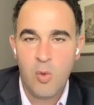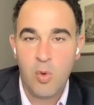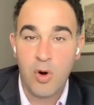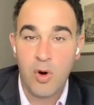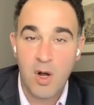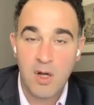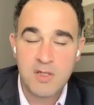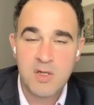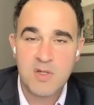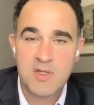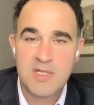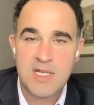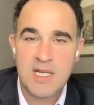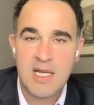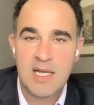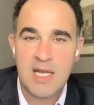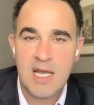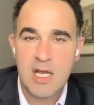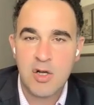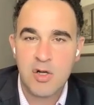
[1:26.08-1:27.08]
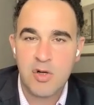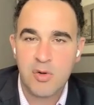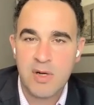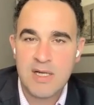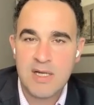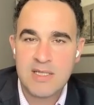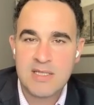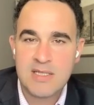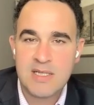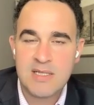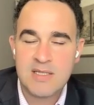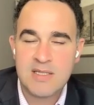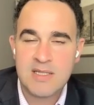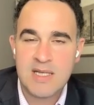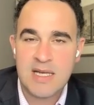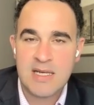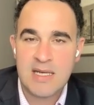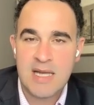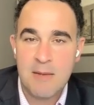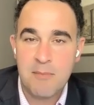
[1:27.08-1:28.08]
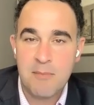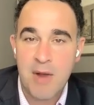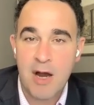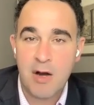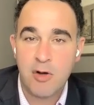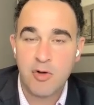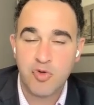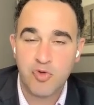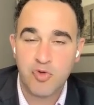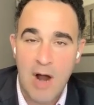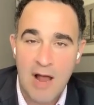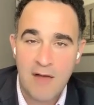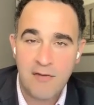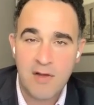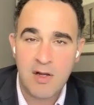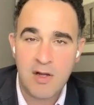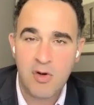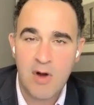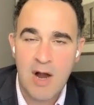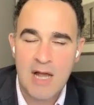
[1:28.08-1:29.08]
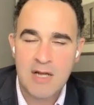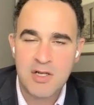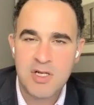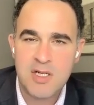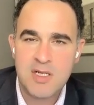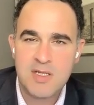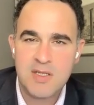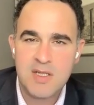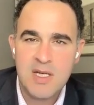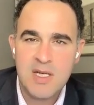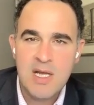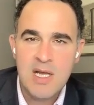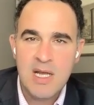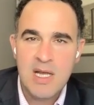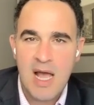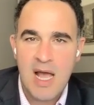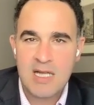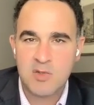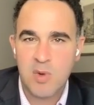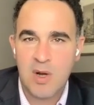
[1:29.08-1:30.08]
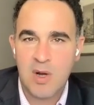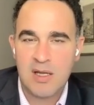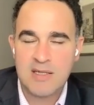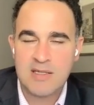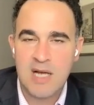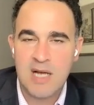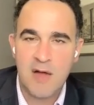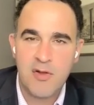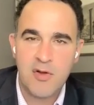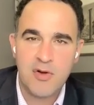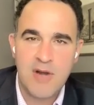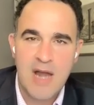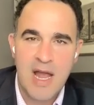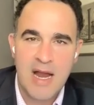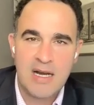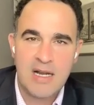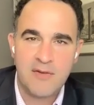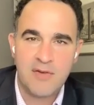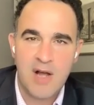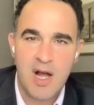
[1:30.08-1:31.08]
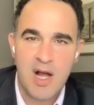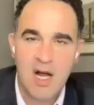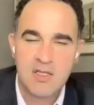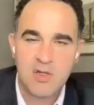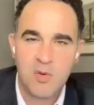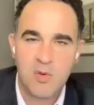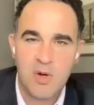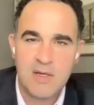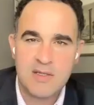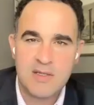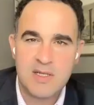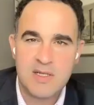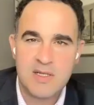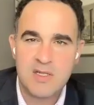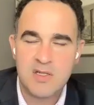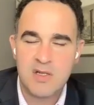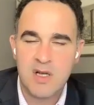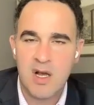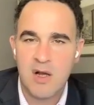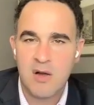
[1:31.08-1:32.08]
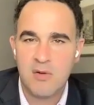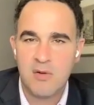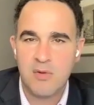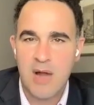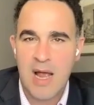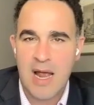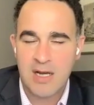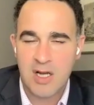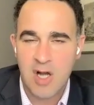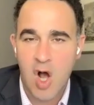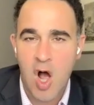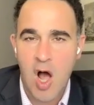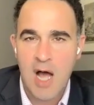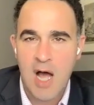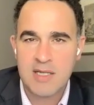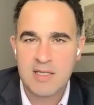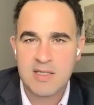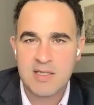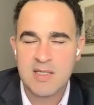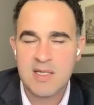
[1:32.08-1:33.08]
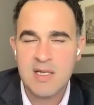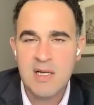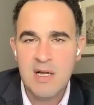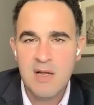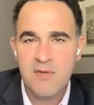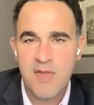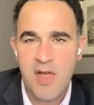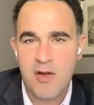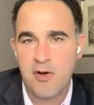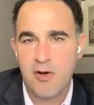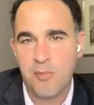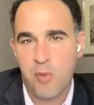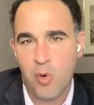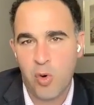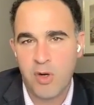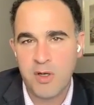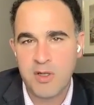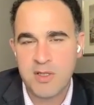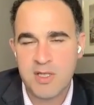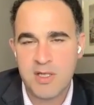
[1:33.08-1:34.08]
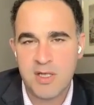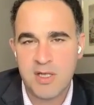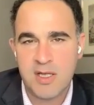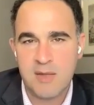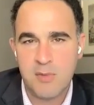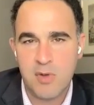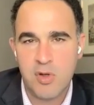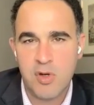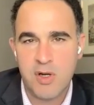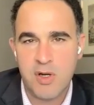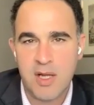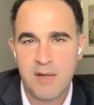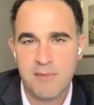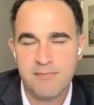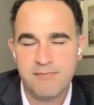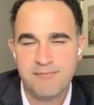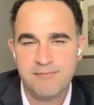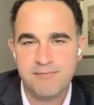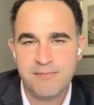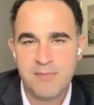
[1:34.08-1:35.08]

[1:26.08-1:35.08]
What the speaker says: We're also seeing increases in impaired driving crashes, as well as other negative consequences and costs that are borne to the community.